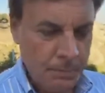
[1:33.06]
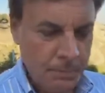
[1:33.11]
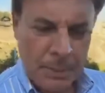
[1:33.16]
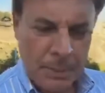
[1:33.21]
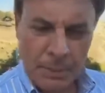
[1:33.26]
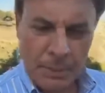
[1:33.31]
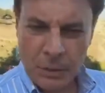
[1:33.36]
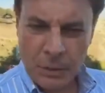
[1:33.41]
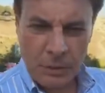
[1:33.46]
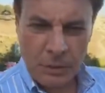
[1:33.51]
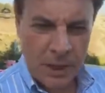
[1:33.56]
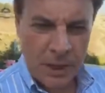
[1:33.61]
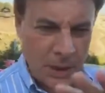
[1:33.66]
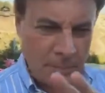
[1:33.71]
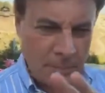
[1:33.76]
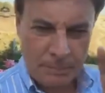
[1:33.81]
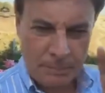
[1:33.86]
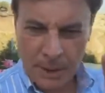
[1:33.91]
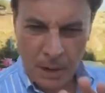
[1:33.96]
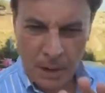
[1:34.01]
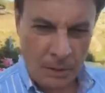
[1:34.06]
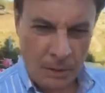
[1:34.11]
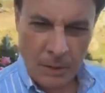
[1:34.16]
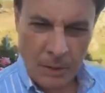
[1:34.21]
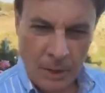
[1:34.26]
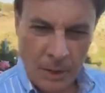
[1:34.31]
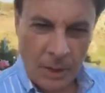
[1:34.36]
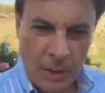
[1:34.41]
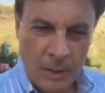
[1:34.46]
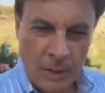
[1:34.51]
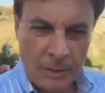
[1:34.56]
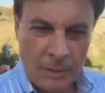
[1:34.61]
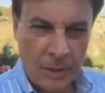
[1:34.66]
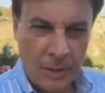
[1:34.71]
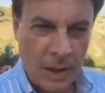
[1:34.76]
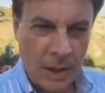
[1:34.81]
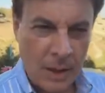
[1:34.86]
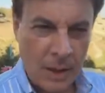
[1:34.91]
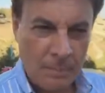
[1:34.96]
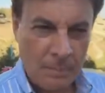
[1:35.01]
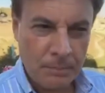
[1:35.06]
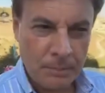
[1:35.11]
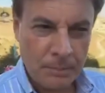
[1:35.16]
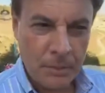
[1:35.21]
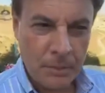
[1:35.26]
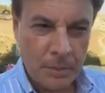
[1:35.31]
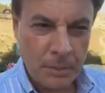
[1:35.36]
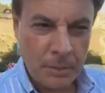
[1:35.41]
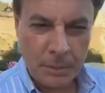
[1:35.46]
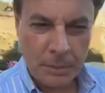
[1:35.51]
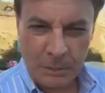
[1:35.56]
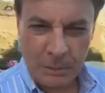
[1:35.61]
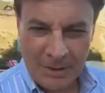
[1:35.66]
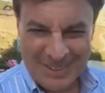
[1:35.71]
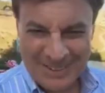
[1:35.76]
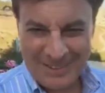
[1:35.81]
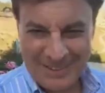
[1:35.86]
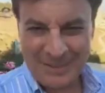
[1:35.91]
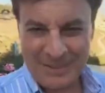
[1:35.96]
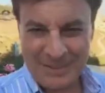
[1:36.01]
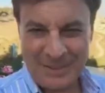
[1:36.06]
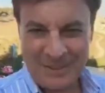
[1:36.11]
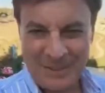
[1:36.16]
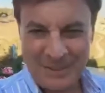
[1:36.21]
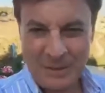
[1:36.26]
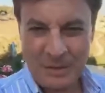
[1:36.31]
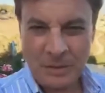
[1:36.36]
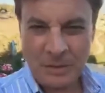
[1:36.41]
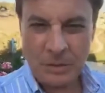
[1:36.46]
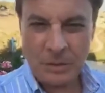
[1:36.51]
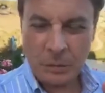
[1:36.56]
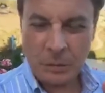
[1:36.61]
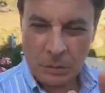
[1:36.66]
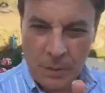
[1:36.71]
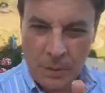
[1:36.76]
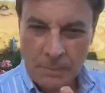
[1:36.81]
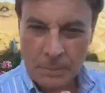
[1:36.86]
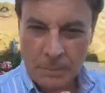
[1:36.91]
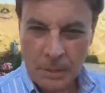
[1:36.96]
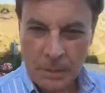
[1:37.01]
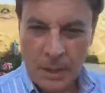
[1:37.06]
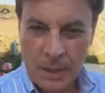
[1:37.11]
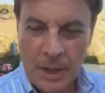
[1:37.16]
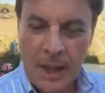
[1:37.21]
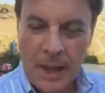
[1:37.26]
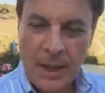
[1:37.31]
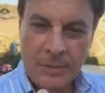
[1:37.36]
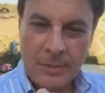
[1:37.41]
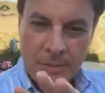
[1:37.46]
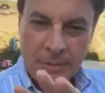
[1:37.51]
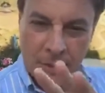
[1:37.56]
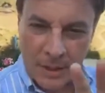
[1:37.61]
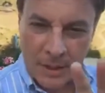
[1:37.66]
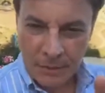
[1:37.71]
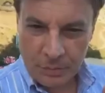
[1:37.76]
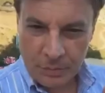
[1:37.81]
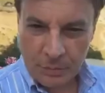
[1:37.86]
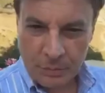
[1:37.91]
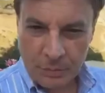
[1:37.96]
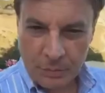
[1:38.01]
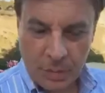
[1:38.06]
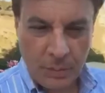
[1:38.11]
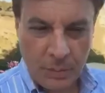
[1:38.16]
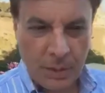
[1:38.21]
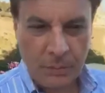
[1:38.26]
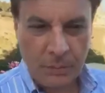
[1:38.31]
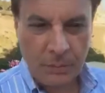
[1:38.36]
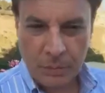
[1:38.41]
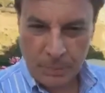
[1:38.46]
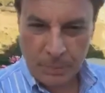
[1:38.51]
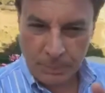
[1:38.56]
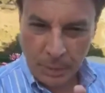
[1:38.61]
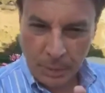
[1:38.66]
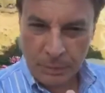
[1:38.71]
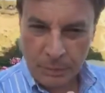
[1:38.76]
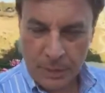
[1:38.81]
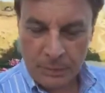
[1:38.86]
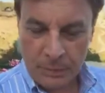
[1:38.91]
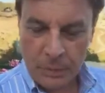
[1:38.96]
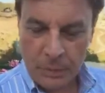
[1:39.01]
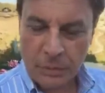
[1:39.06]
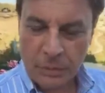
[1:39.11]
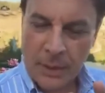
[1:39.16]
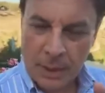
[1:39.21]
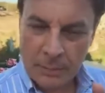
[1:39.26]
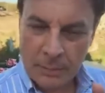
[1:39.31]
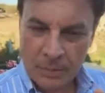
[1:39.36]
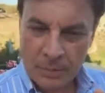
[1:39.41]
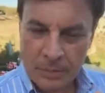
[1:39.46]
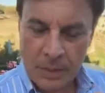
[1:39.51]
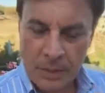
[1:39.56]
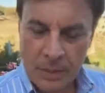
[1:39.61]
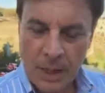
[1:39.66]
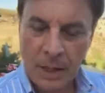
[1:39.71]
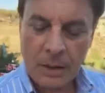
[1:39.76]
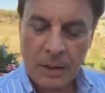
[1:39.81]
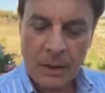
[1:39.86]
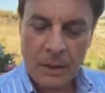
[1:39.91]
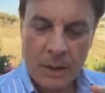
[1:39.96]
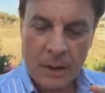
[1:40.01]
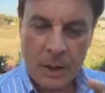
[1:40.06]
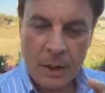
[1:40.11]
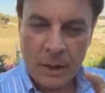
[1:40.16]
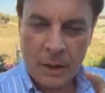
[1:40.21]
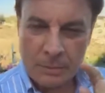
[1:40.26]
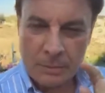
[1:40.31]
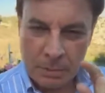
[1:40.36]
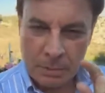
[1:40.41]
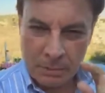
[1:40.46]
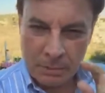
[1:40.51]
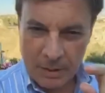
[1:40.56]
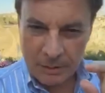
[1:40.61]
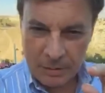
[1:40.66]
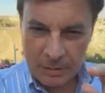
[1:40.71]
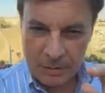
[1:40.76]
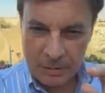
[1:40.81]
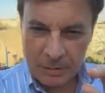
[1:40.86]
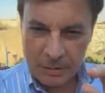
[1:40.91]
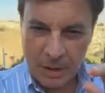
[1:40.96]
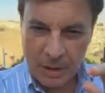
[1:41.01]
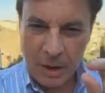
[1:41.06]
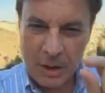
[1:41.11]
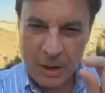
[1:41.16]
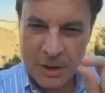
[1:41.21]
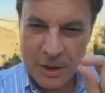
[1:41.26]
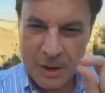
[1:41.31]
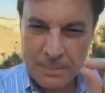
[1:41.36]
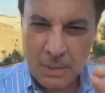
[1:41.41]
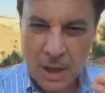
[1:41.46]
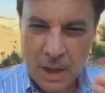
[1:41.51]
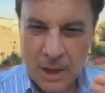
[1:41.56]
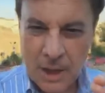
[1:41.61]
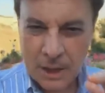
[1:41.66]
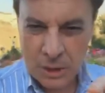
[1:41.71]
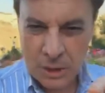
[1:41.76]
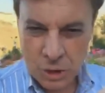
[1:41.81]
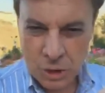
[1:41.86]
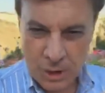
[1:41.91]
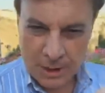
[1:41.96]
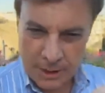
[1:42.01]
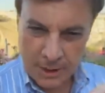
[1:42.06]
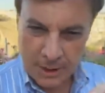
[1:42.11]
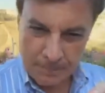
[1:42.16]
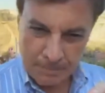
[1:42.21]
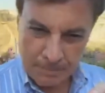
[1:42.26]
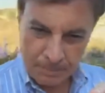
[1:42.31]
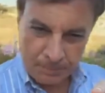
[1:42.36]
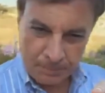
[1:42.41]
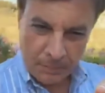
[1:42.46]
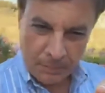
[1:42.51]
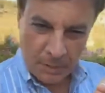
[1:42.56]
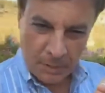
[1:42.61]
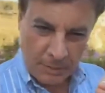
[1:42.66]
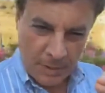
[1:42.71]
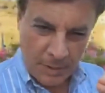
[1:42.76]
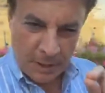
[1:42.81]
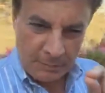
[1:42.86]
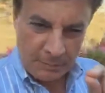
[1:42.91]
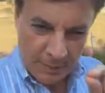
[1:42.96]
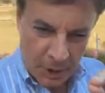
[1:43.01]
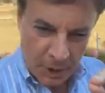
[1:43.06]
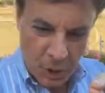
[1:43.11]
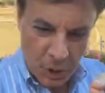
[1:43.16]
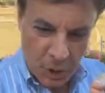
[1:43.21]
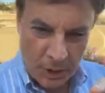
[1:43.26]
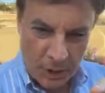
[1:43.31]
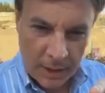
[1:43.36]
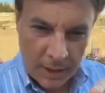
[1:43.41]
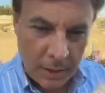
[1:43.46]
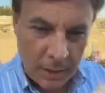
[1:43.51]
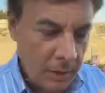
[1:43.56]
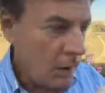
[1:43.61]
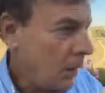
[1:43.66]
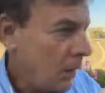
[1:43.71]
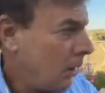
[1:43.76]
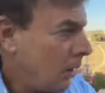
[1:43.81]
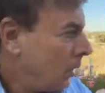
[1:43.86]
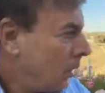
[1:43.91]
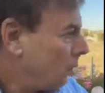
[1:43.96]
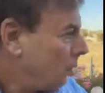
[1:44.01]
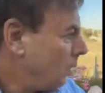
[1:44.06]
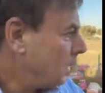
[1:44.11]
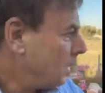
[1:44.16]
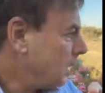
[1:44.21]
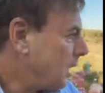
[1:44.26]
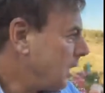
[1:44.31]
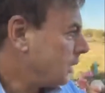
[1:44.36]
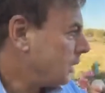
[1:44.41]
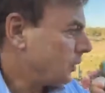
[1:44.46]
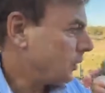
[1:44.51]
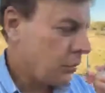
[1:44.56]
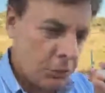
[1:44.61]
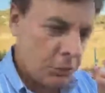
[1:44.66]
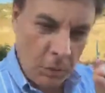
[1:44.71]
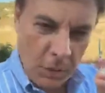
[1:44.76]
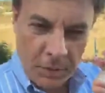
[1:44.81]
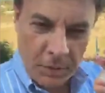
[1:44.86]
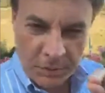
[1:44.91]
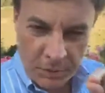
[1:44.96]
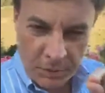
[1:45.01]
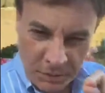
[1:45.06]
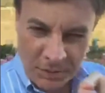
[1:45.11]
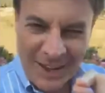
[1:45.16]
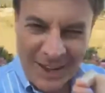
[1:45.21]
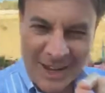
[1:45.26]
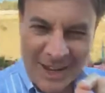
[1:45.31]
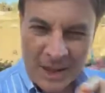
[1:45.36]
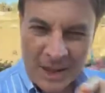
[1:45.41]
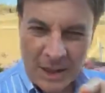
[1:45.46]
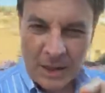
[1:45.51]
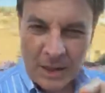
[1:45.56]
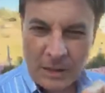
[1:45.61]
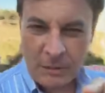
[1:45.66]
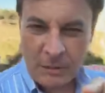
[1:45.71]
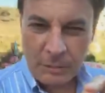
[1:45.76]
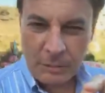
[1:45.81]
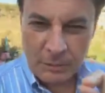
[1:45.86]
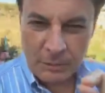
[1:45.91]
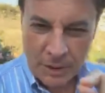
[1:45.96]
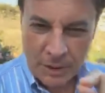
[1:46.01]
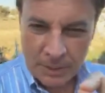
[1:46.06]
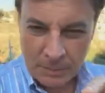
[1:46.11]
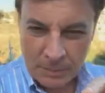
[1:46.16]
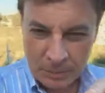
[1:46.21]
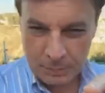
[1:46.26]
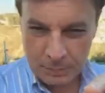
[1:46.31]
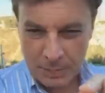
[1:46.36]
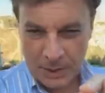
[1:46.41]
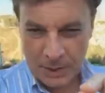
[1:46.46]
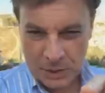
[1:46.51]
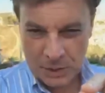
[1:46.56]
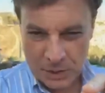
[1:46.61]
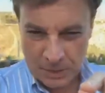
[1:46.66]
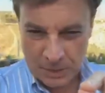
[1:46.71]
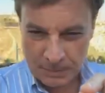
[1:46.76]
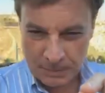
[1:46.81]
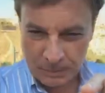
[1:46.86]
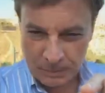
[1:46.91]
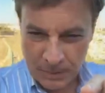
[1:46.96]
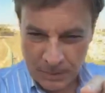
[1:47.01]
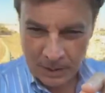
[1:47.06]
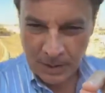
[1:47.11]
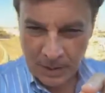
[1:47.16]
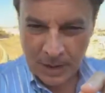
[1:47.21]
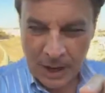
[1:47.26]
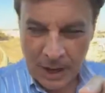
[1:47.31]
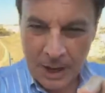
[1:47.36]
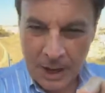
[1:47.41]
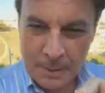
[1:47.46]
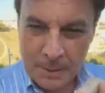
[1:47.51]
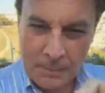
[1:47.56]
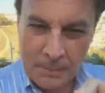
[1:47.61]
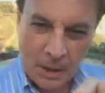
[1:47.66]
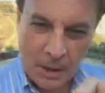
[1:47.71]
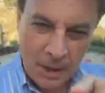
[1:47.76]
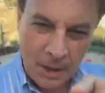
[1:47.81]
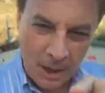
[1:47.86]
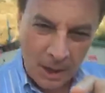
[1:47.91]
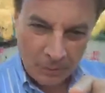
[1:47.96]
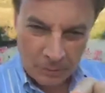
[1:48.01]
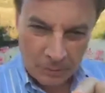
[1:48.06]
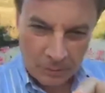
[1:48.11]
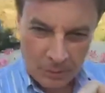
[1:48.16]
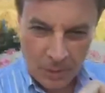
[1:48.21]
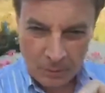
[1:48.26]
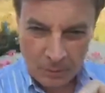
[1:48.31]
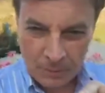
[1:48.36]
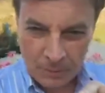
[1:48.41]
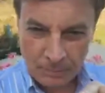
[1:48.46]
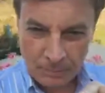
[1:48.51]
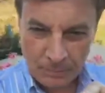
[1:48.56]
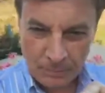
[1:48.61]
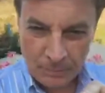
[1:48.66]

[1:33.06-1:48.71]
People that try to compare the progressives to Trump as a lesser of two evils or both evils make a mistake. The progressives are a demonic agenda that eventually will destroy society, freedom of speech, and America as you know it.